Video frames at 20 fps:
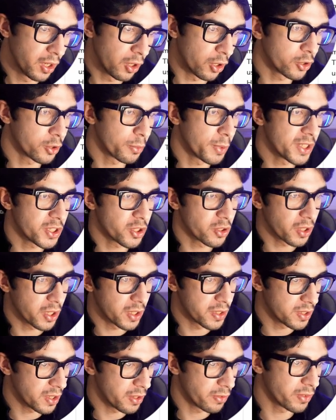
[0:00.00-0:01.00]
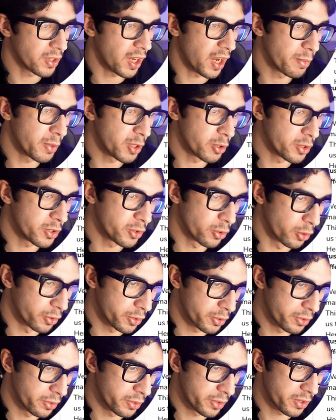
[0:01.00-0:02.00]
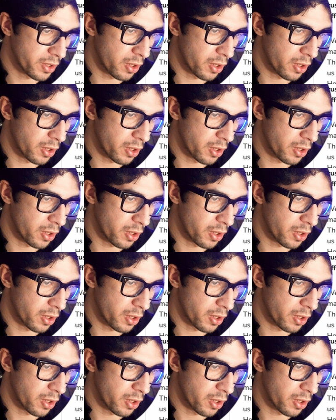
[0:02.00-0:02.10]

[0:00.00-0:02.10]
Automation can save time and resources,